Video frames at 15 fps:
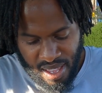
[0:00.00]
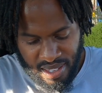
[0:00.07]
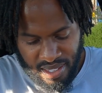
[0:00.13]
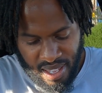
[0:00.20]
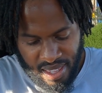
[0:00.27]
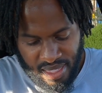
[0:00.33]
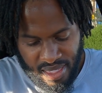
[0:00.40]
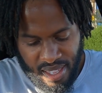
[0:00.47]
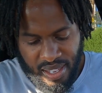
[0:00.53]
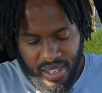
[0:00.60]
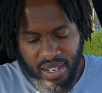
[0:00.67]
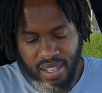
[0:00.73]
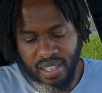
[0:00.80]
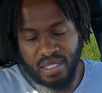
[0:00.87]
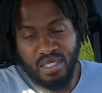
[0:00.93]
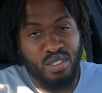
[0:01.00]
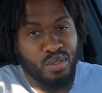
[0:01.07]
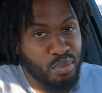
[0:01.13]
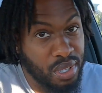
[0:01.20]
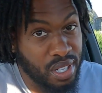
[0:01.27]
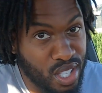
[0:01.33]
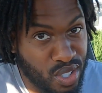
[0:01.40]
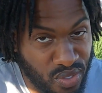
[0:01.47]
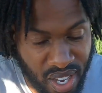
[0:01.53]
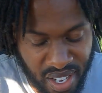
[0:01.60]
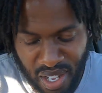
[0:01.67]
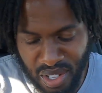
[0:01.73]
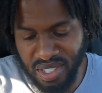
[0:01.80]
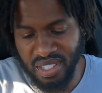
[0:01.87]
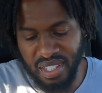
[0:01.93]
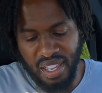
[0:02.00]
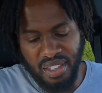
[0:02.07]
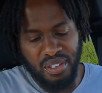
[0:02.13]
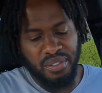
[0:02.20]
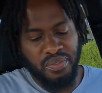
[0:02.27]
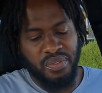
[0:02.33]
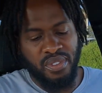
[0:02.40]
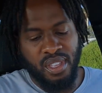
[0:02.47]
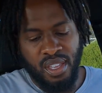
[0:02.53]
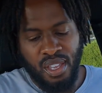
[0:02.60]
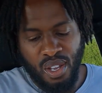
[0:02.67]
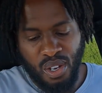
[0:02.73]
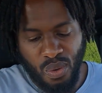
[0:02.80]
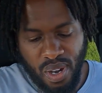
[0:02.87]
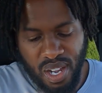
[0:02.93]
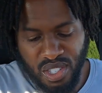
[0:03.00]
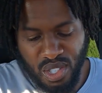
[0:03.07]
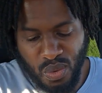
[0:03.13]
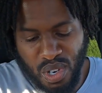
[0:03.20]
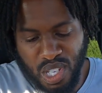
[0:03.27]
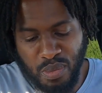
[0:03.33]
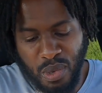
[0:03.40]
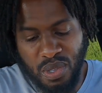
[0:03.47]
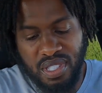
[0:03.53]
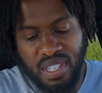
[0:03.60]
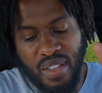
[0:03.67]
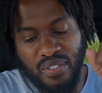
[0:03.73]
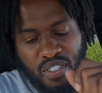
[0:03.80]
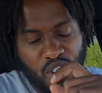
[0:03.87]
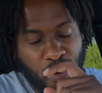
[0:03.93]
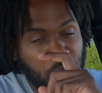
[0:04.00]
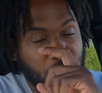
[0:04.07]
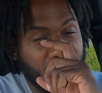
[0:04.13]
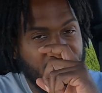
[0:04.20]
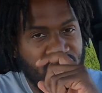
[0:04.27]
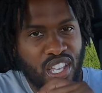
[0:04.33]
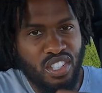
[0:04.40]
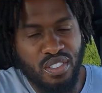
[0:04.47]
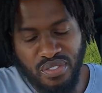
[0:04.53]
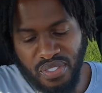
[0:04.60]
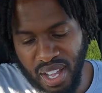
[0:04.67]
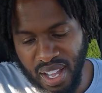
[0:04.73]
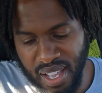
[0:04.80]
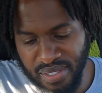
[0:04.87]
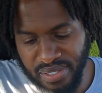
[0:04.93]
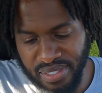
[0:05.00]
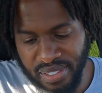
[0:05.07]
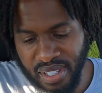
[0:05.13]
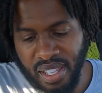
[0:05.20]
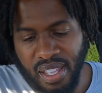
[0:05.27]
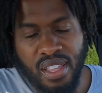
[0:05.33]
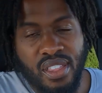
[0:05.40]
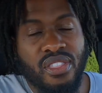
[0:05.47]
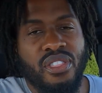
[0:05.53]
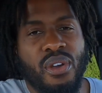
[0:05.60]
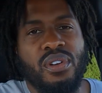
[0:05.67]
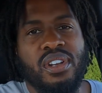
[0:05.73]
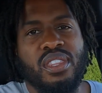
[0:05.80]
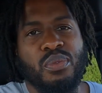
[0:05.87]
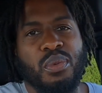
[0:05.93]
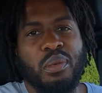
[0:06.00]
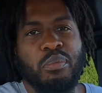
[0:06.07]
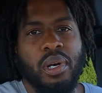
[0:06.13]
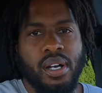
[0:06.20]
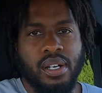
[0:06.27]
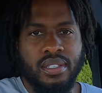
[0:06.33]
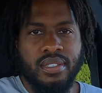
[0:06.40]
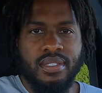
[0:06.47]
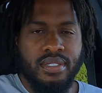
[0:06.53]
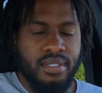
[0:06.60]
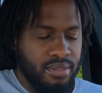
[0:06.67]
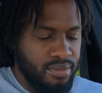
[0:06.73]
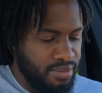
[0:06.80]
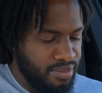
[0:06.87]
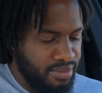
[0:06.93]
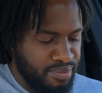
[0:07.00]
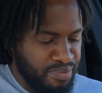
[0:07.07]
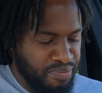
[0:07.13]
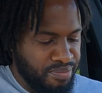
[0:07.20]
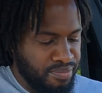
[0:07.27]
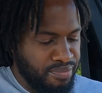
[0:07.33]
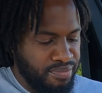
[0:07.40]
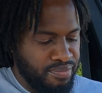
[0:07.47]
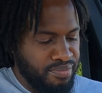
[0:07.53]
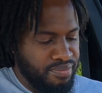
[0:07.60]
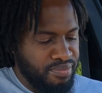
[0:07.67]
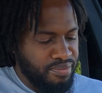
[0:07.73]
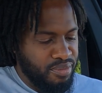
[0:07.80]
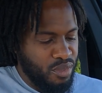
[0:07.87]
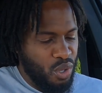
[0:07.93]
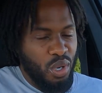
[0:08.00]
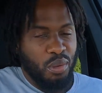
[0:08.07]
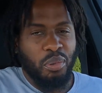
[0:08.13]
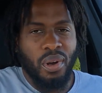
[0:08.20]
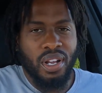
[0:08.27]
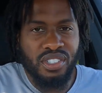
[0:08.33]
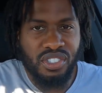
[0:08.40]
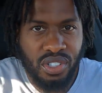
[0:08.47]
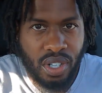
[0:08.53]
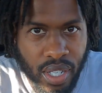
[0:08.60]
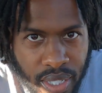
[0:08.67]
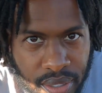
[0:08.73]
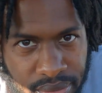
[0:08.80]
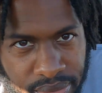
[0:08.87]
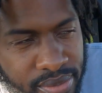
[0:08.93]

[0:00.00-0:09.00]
I think it is, but let's find out together. Gran Turismo 7 for PlayStation 5, 33 bucks on price charting.